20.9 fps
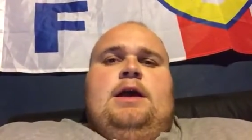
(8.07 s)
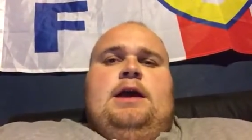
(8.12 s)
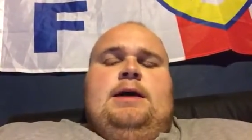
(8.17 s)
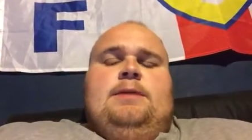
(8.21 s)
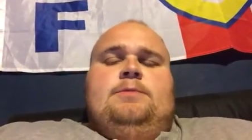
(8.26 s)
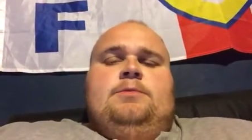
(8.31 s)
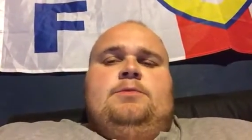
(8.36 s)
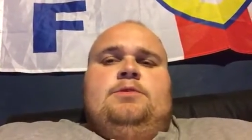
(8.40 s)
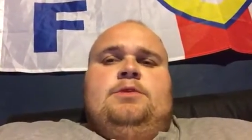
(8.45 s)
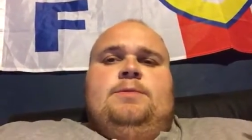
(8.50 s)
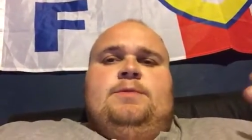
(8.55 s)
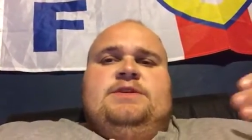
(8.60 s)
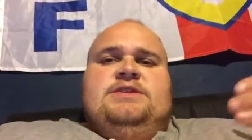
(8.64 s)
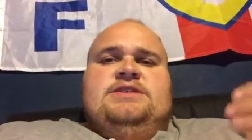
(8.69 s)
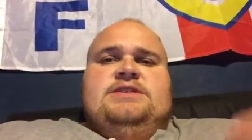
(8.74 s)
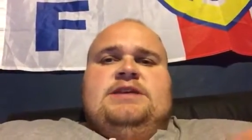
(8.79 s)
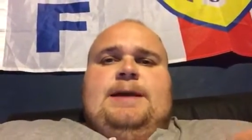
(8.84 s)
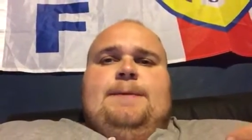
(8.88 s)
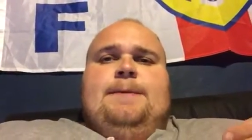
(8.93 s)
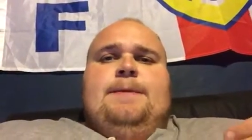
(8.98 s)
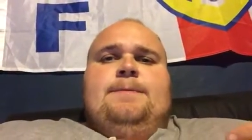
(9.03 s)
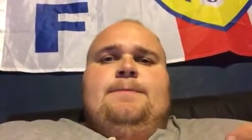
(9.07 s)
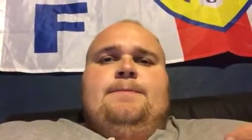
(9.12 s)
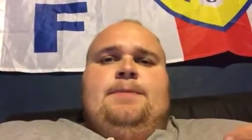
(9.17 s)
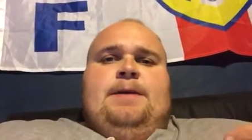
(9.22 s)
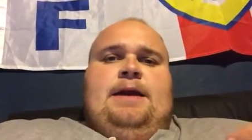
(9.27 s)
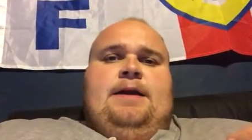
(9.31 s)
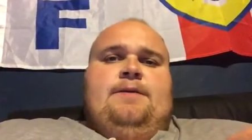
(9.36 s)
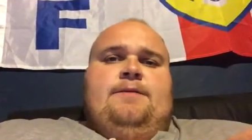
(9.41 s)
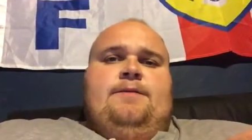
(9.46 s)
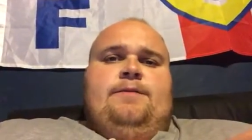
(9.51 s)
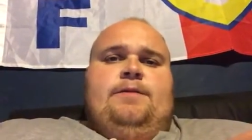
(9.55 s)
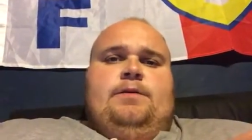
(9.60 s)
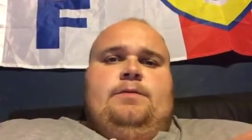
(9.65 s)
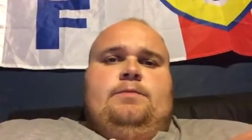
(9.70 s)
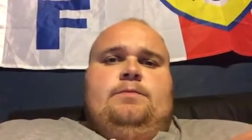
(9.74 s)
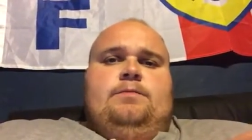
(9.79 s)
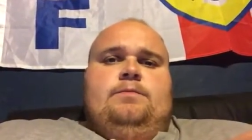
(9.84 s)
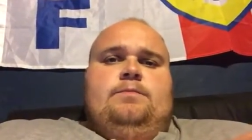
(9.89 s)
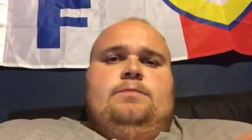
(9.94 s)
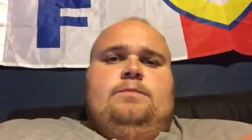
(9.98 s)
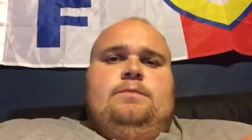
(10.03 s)
I'm going to be stepping back
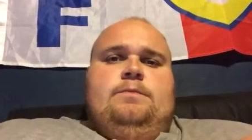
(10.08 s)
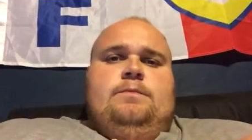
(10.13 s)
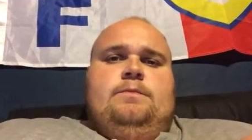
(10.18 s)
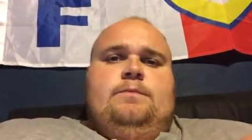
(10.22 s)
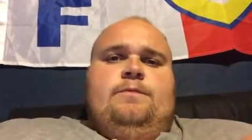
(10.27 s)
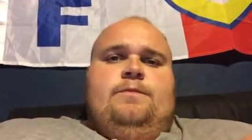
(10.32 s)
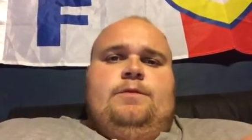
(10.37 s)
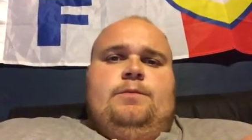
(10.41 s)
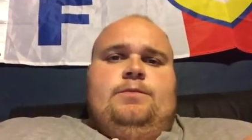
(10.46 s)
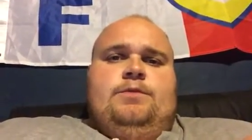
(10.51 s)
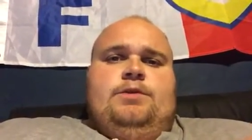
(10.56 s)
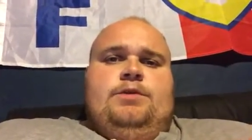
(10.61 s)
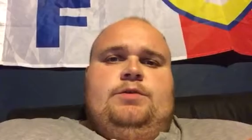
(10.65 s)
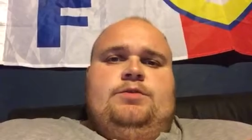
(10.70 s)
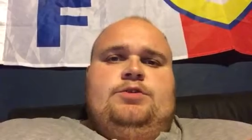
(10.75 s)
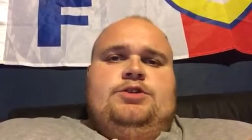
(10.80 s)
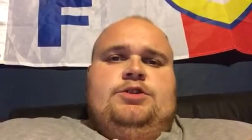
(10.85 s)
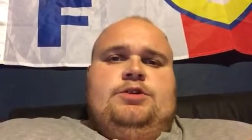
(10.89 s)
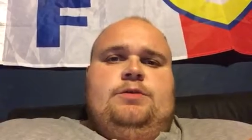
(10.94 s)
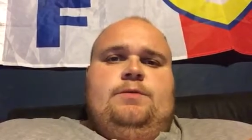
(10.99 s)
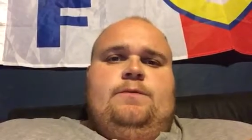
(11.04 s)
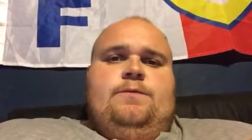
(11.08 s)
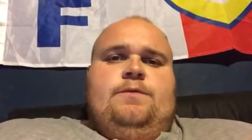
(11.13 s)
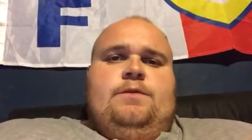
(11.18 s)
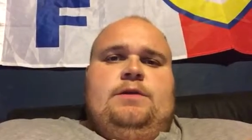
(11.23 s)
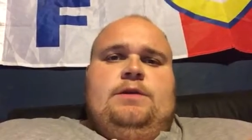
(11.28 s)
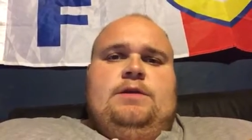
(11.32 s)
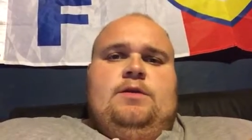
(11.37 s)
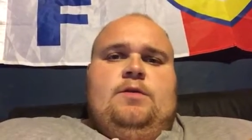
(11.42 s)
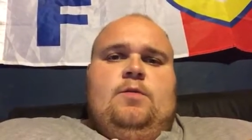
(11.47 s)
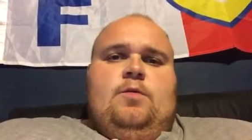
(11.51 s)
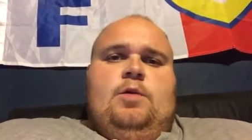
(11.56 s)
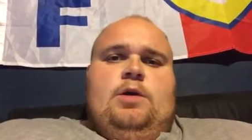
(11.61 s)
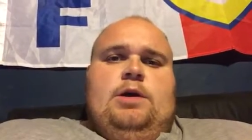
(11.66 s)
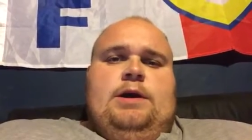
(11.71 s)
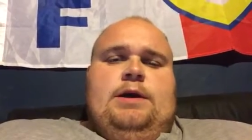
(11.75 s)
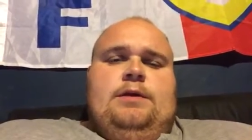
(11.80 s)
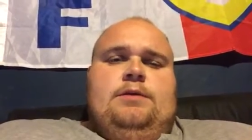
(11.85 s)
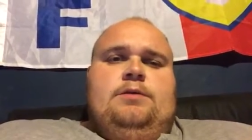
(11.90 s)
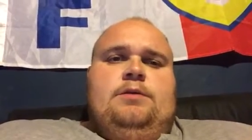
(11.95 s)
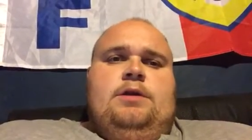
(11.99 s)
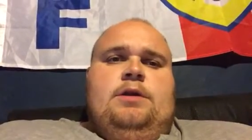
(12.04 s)
from from YouTube for a little
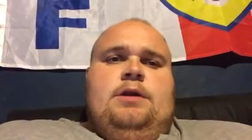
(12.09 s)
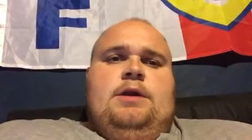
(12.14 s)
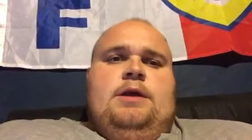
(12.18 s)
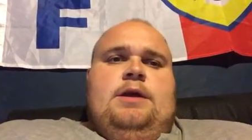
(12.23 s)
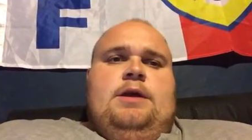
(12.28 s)
while.